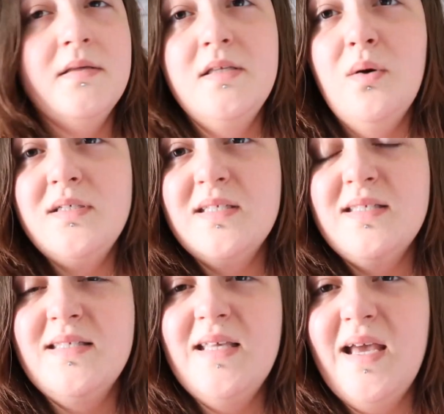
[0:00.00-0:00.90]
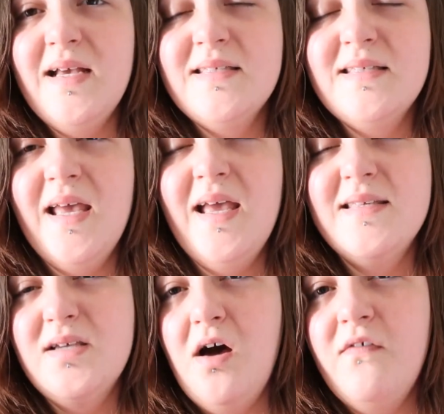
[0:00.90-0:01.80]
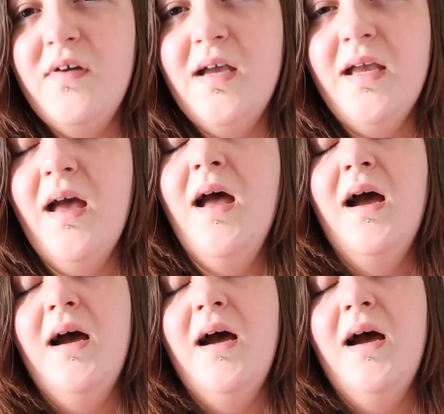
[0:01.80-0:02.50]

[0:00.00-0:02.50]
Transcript: So question six is coffee.